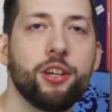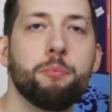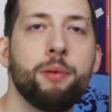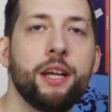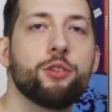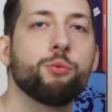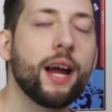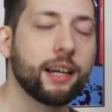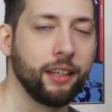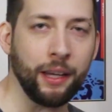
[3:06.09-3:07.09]
to compete
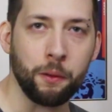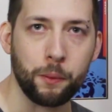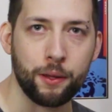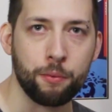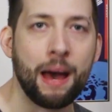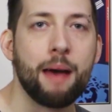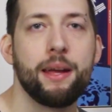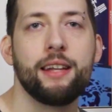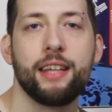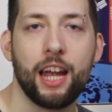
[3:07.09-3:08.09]
directly with
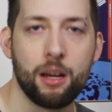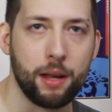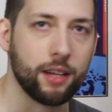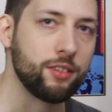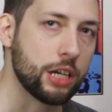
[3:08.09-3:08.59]
Batman the Animated